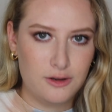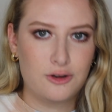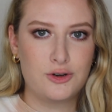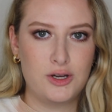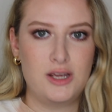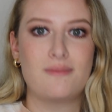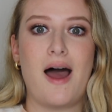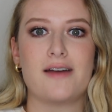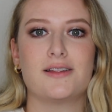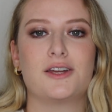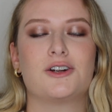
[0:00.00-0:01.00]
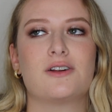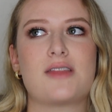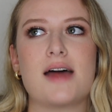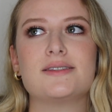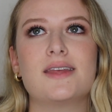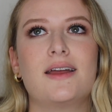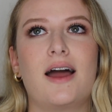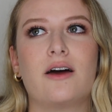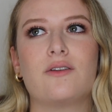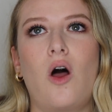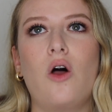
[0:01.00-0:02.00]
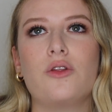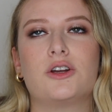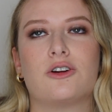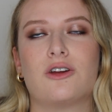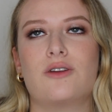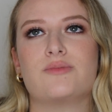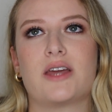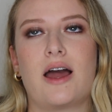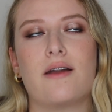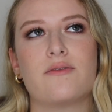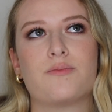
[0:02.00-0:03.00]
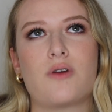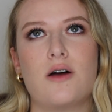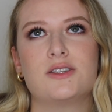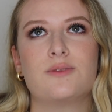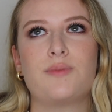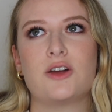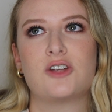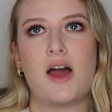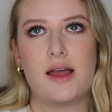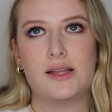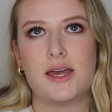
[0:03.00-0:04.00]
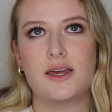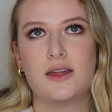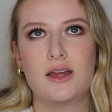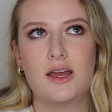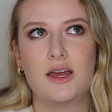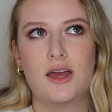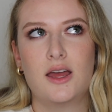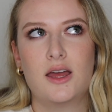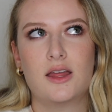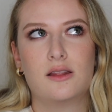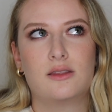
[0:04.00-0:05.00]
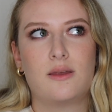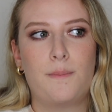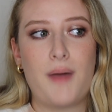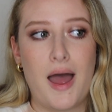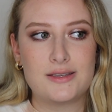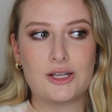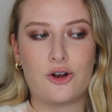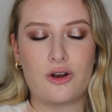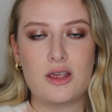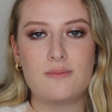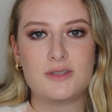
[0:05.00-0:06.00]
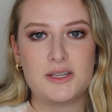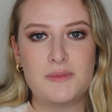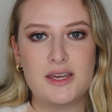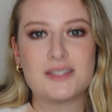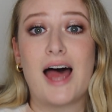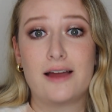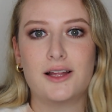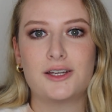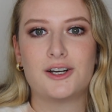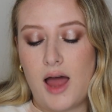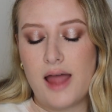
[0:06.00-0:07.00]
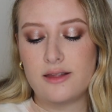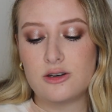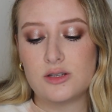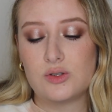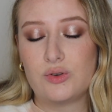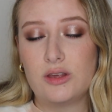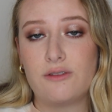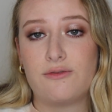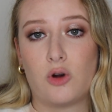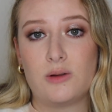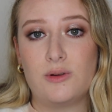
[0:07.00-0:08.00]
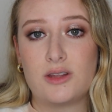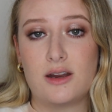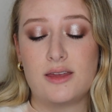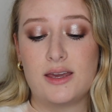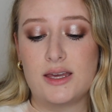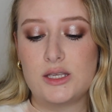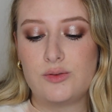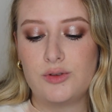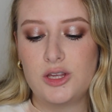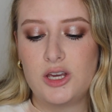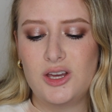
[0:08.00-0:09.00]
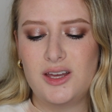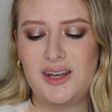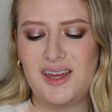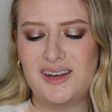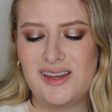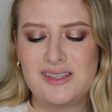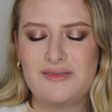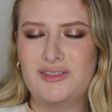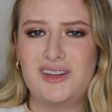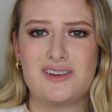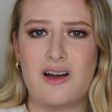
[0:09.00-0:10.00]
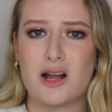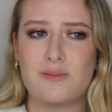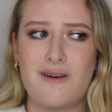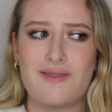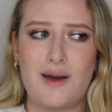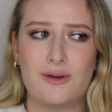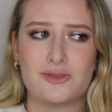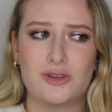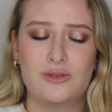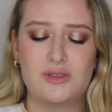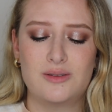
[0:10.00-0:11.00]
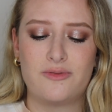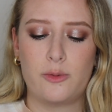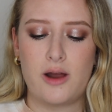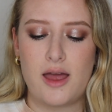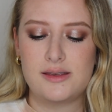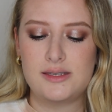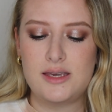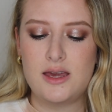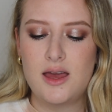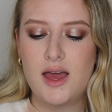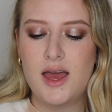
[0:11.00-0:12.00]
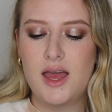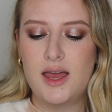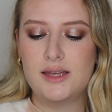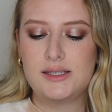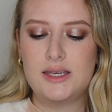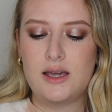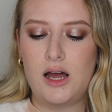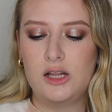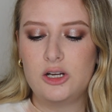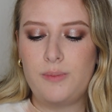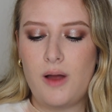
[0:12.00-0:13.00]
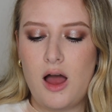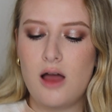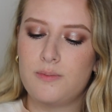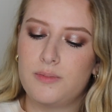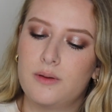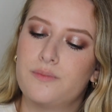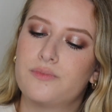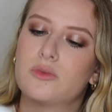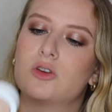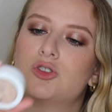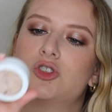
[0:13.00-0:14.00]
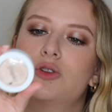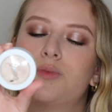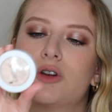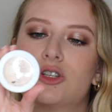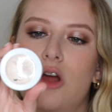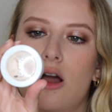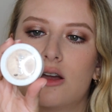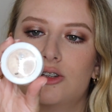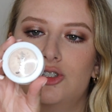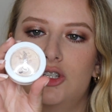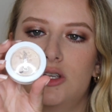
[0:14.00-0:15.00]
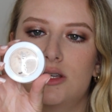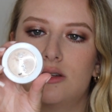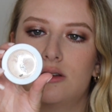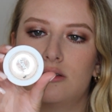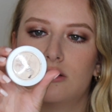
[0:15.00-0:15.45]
cream highlighter. That's like out of all the creams, like out of bronzer, blush, highlight, the best cream to me is highlighter. Highlighter that's really affordable that I think is really good and isn't really talked about that much on YouTube from what I see is the ColourPop Super Shock Cheek